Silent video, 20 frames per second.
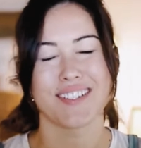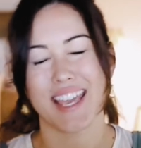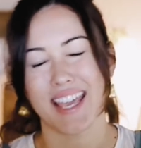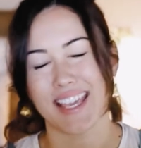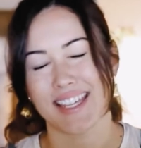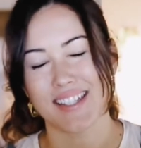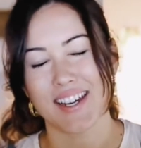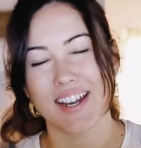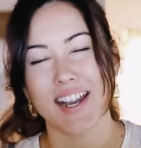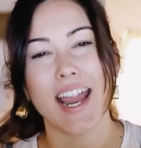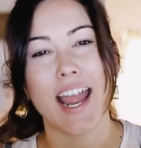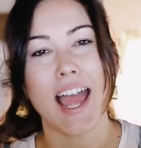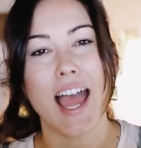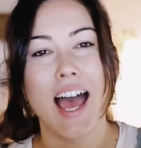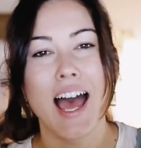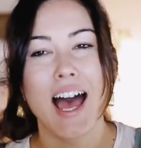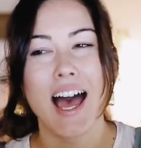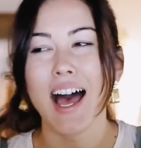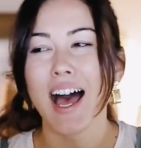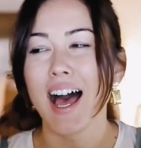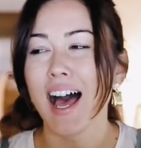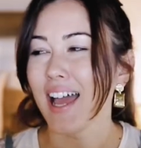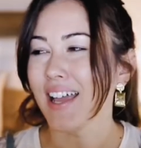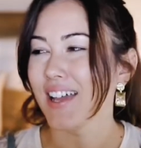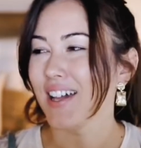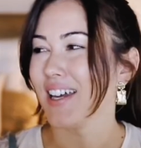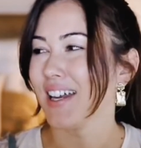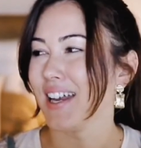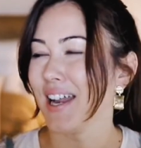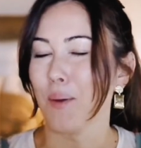Okay, sorry.
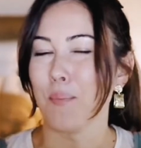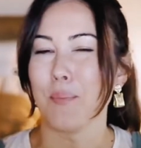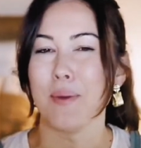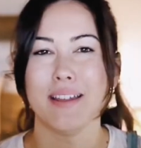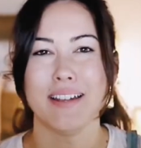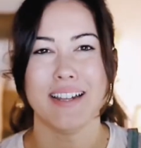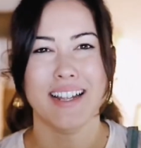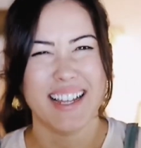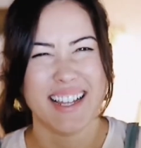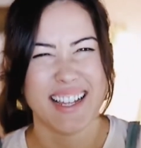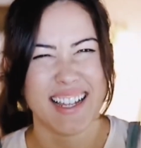You couldn't help it.